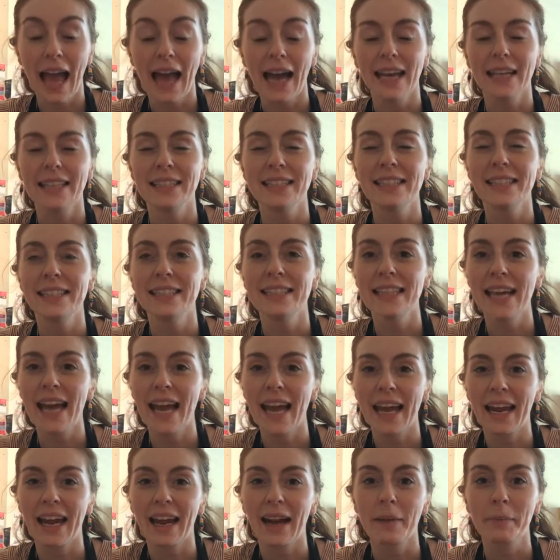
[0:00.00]
And
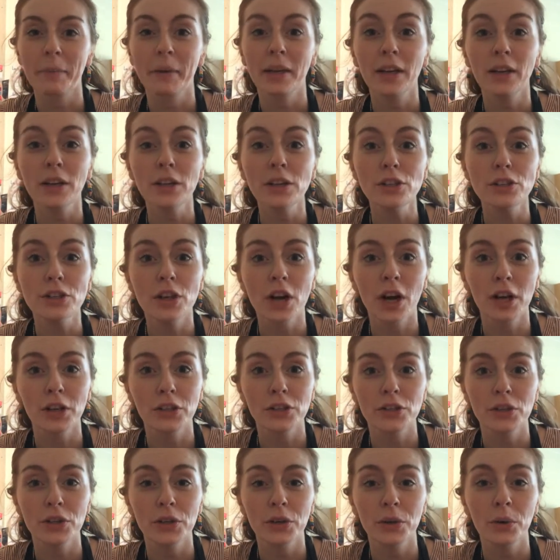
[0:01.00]
today I'm here to talk
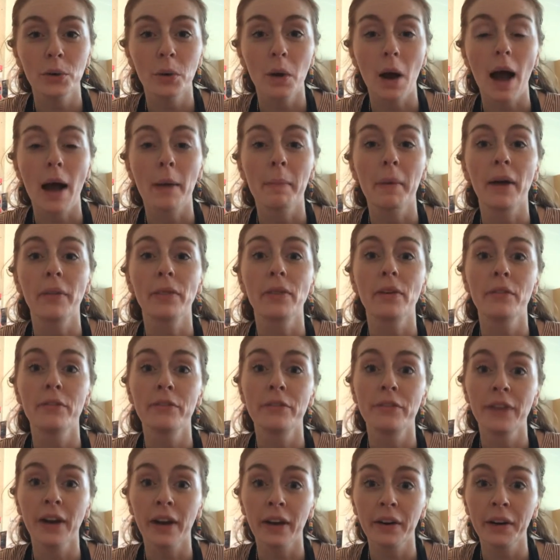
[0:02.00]
to you about the
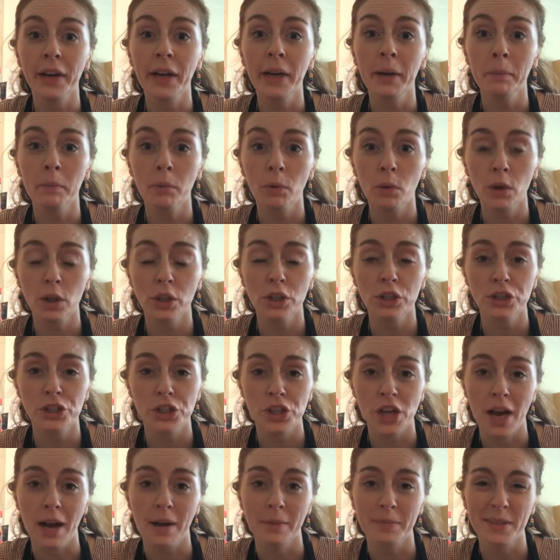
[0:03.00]
very important
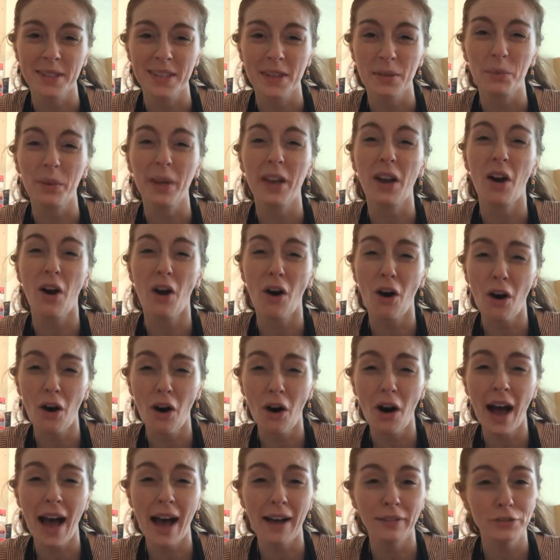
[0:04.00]
jobs that we
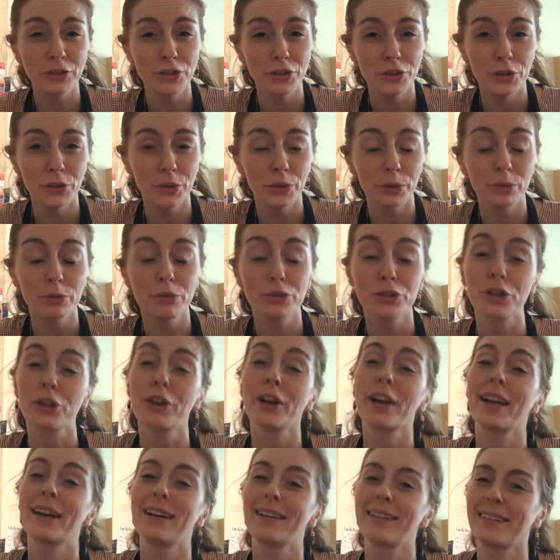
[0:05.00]
all have to do
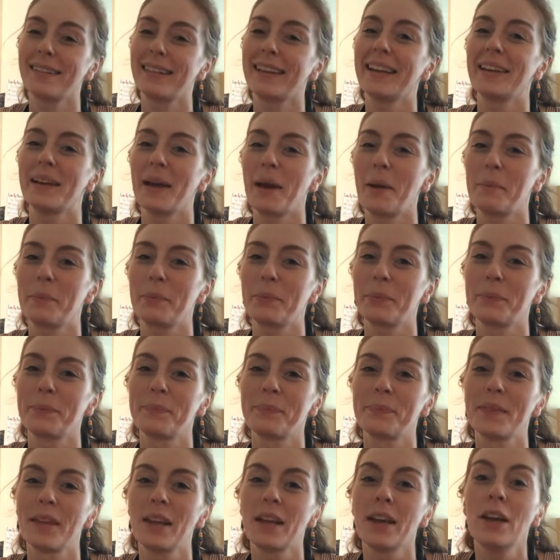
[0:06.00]
during cleanup.
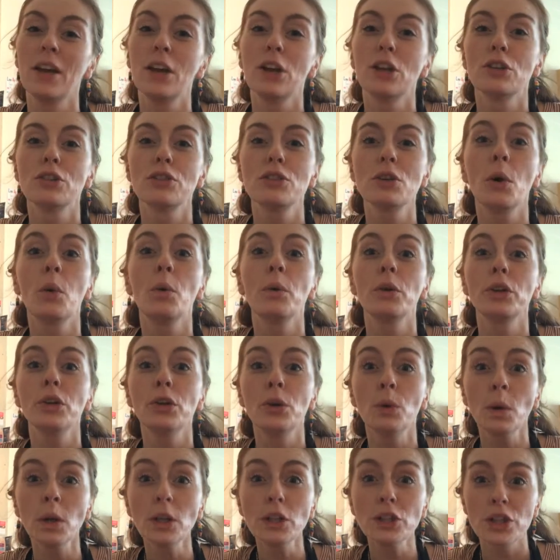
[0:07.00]
So
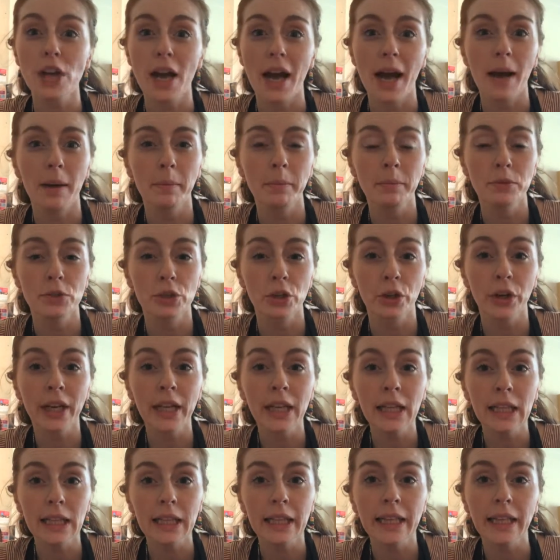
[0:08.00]
your job
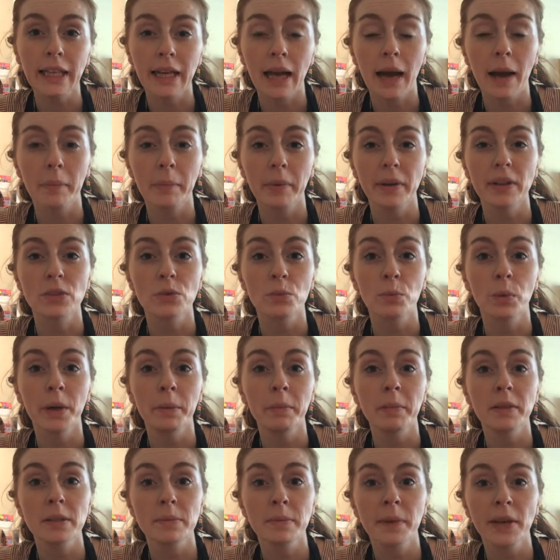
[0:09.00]
during cleanup is when
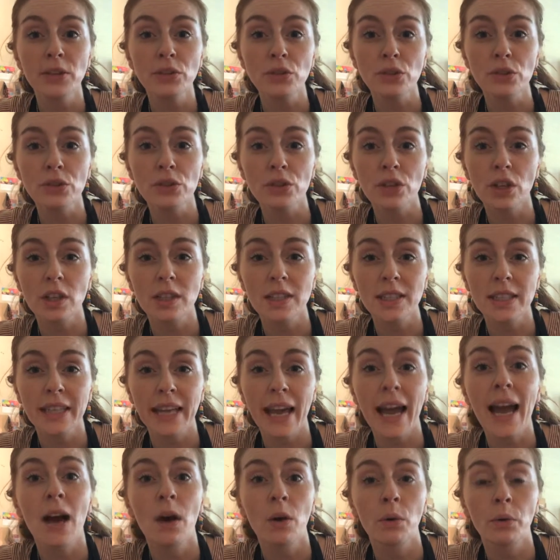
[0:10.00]
Ms. Messer starts
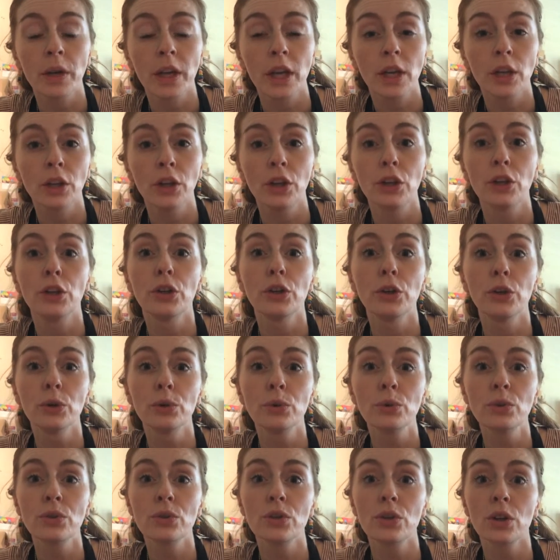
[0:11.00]
counting,
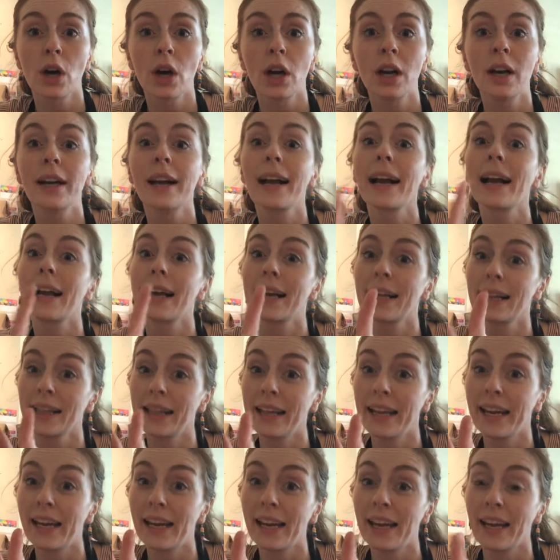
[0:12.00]
you start
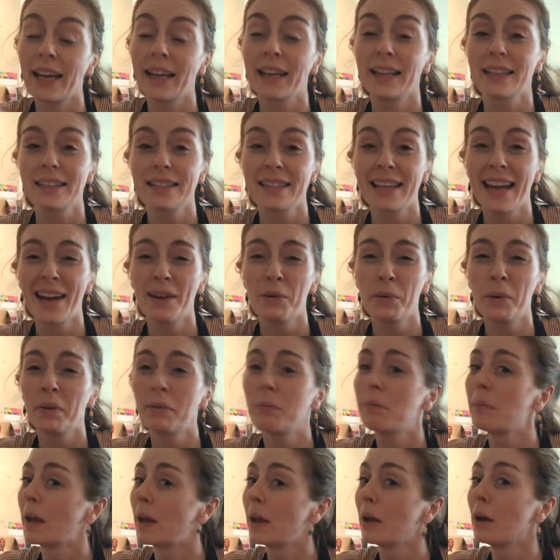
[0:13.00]
cleaning. Say it
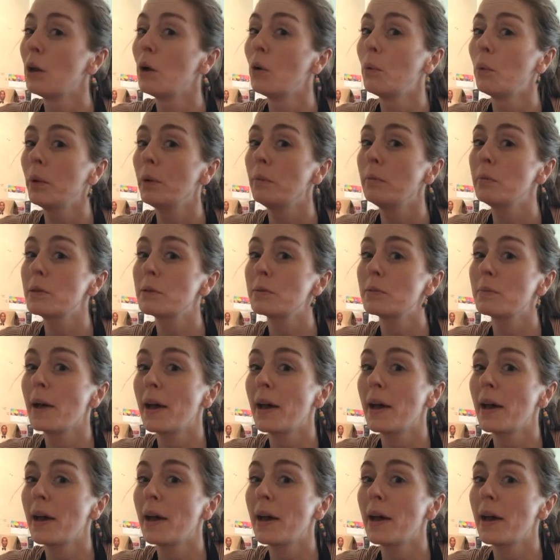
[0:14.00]
with me. When Ms.